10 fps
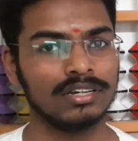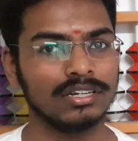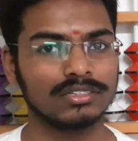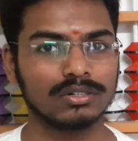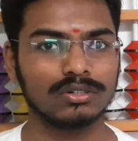
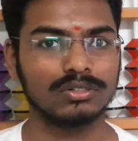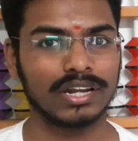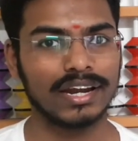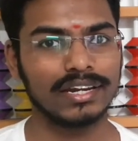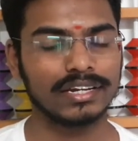So you
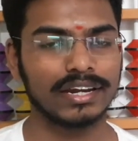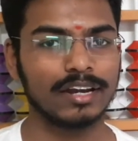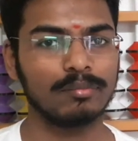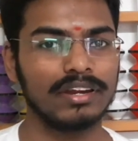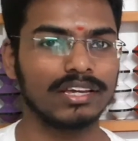can
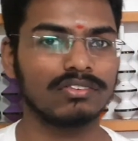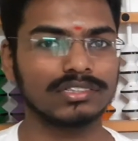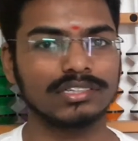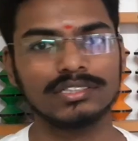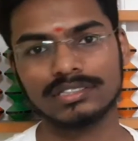dictate many
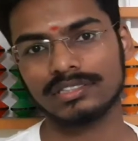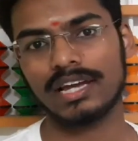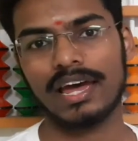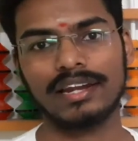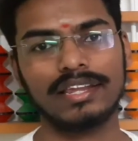questions
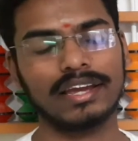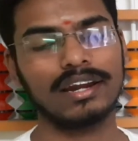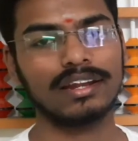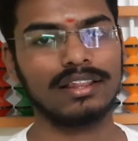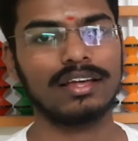and they can
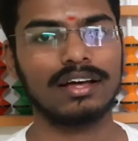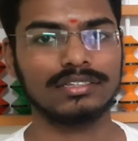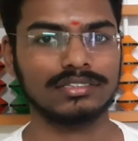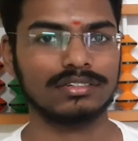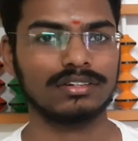tell the answer.